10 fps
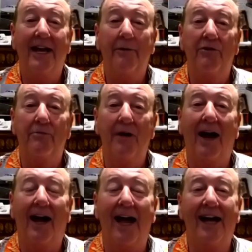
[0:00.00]
He was
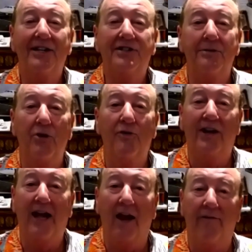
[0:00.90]
asked to
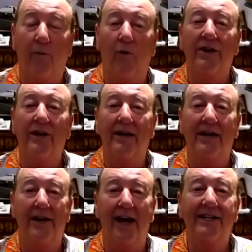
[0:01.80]
move to California
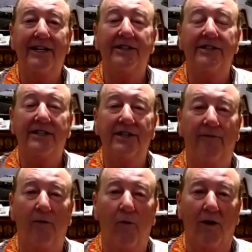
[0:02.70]
in
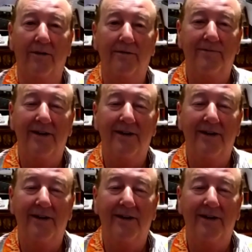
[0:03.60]
1964,